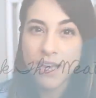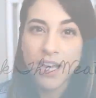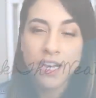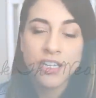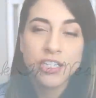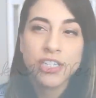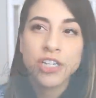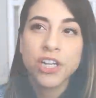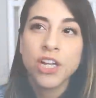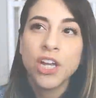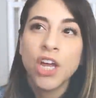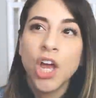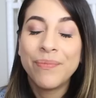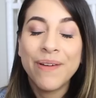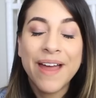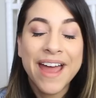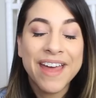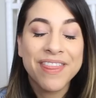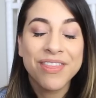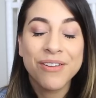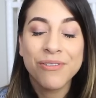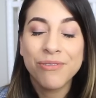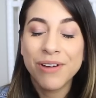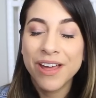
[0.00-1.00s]
much.
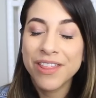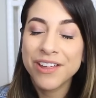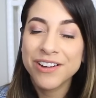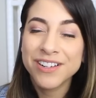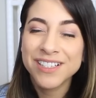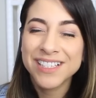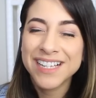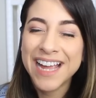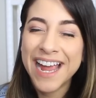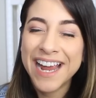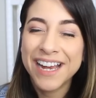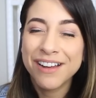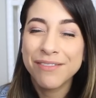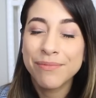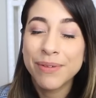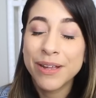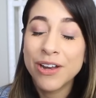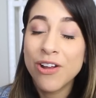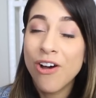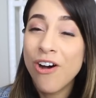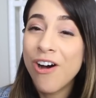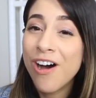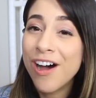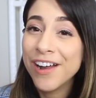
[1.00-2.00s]
And the weather's kind of
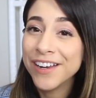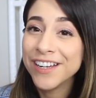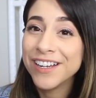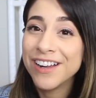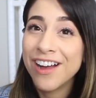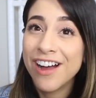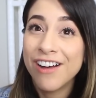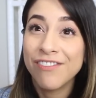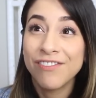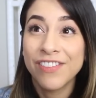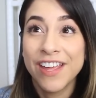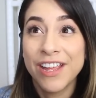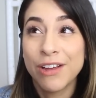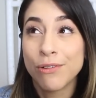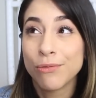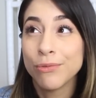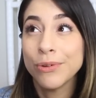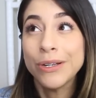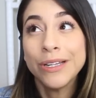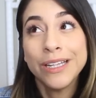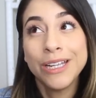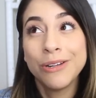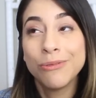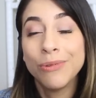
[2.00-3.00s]
been on and off like
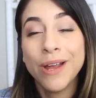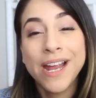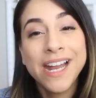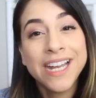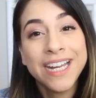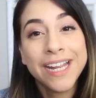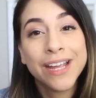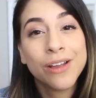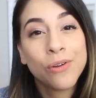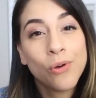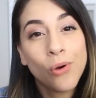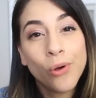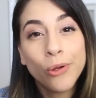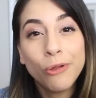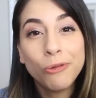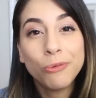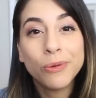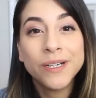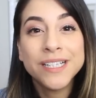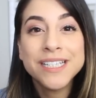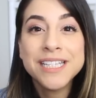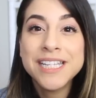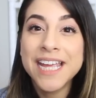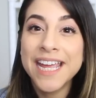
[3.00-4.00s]
really rainy and
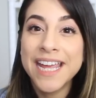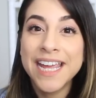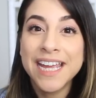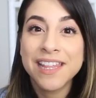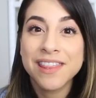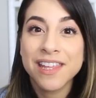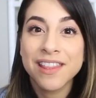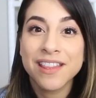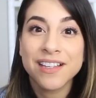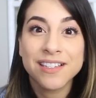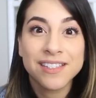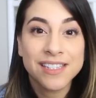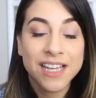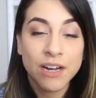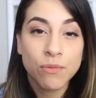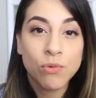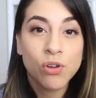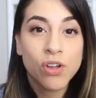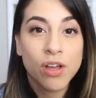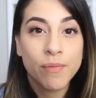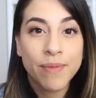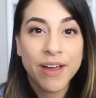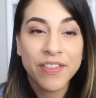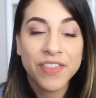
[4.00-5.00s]
cold one day and then the sun
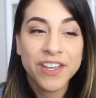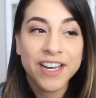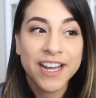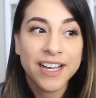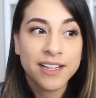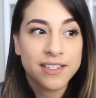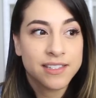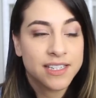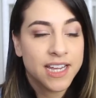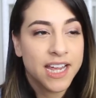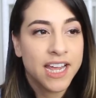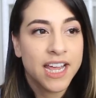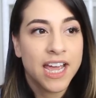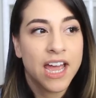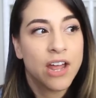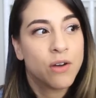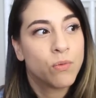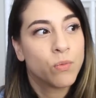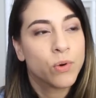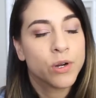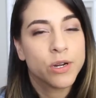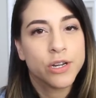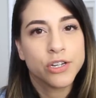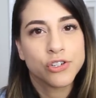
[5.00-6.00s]
will come out the next day
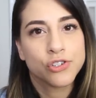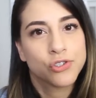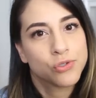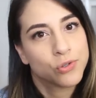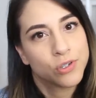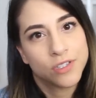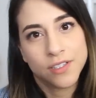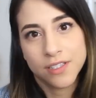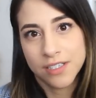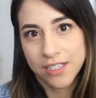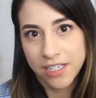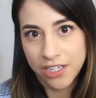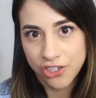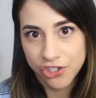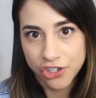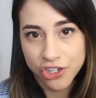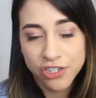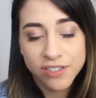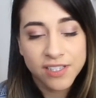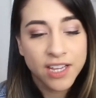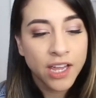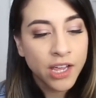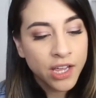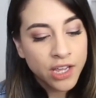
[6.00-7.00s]
and we're in shorts and
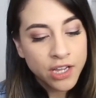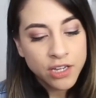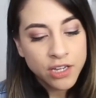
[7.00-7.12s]
t-shirts.